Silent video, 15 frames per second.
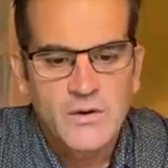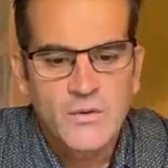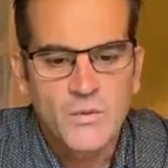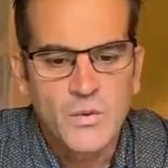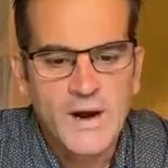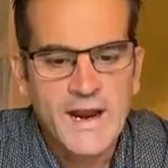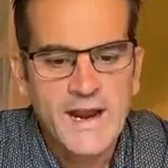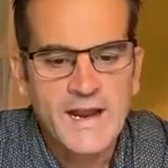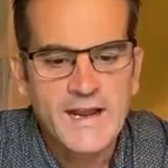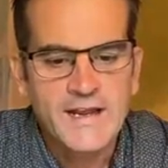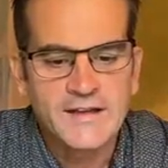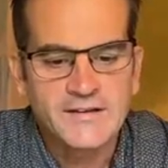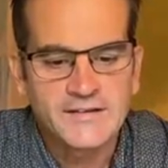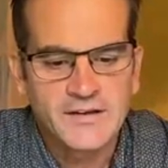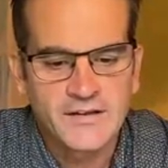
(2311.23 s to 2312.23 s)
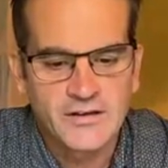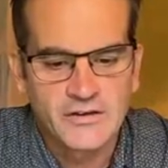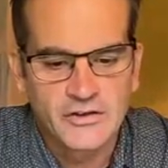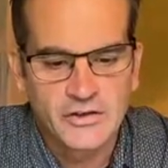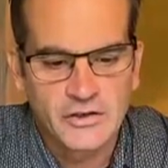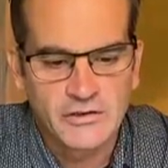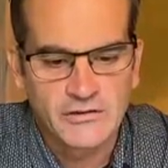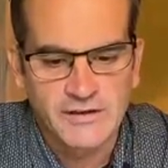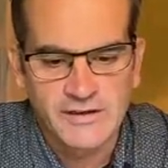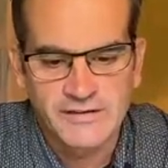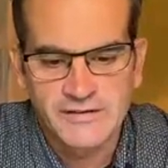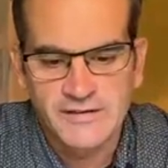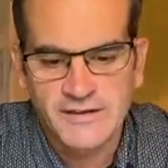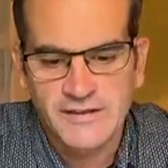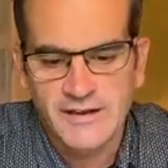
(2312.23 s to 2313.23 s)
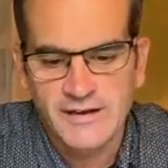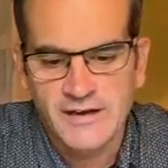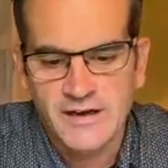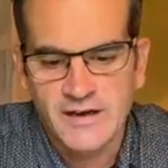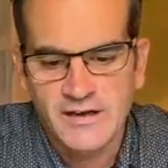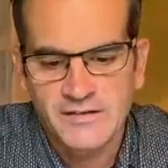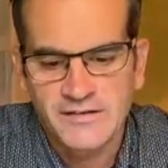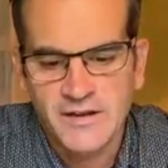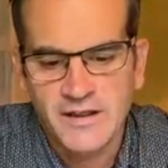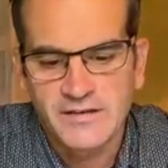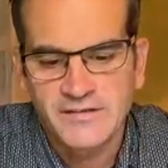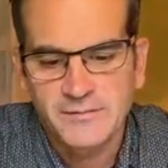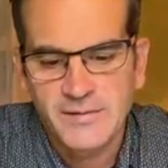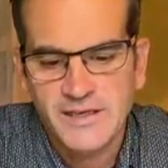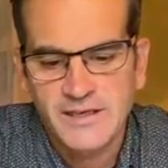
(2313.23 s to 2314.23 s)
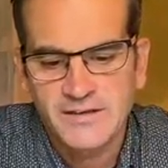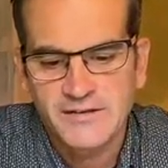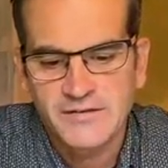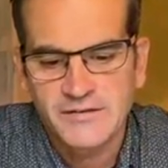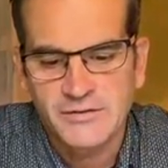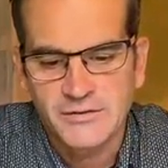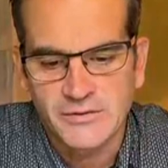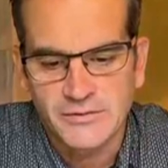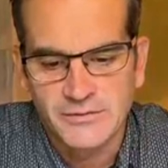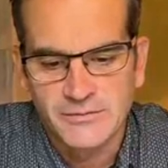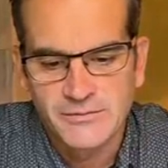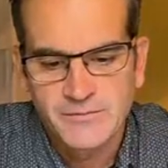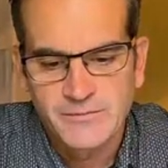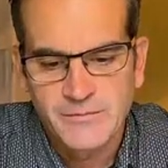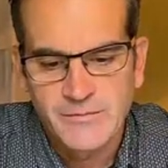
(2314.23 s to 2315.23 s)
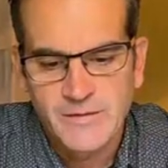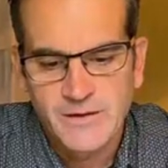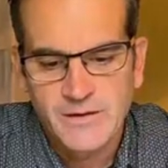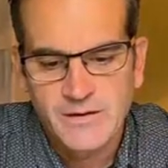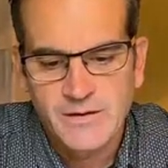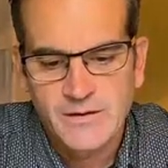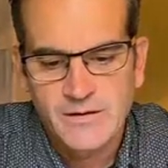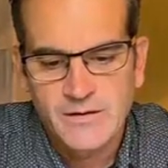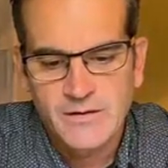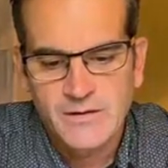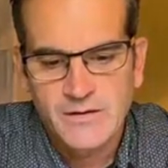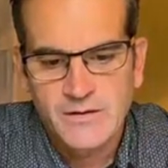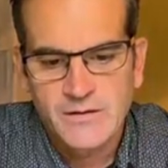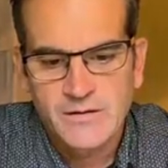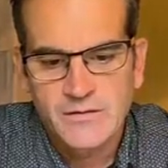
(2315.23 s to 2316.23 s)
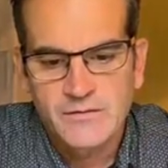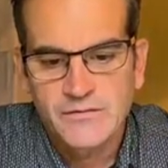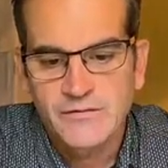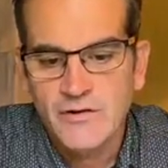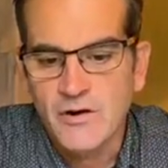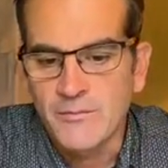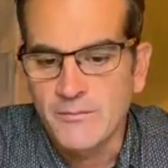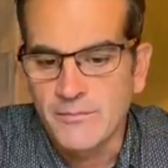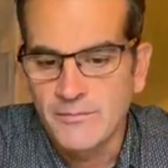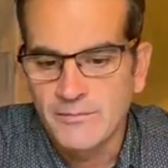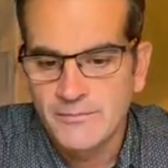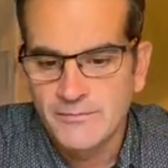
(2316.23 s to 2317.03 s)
Where is the tourist that Arthur speaks to from?